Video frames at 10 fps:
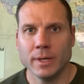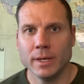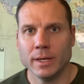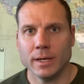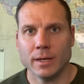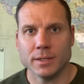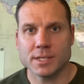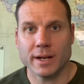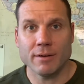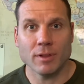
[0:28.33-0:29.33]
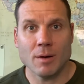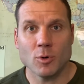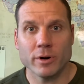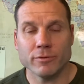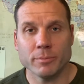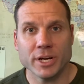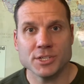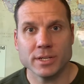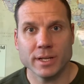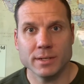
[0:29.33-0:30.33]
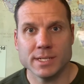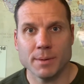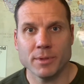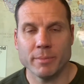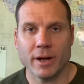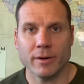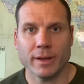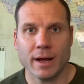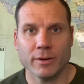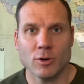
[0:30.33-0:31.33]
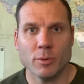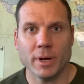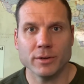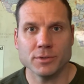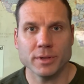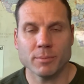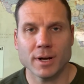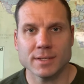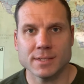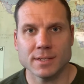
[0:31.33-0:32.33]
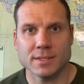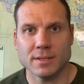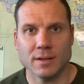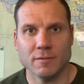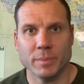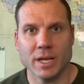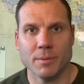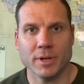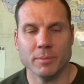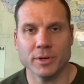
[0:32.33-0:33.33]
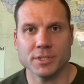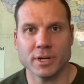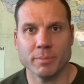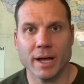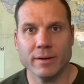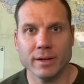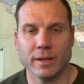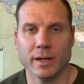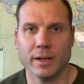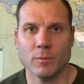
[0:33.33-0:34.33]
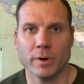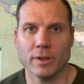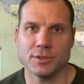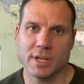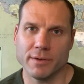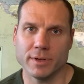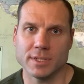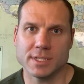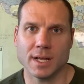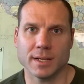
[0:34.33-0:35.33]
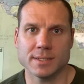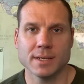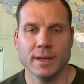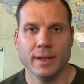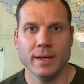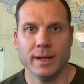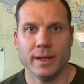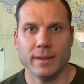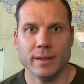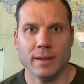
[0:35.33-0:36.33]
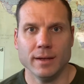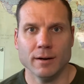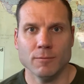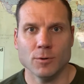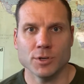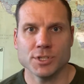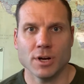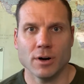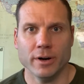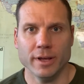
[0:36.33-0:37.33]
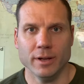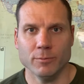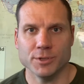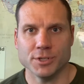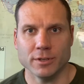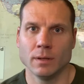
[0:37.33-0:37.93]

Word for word: Uh, it's going to have a lot more information in depth about how to go about doing the process of becoming a military pilot and getting one of those coveted slots in the Air Force Guard and Reserve.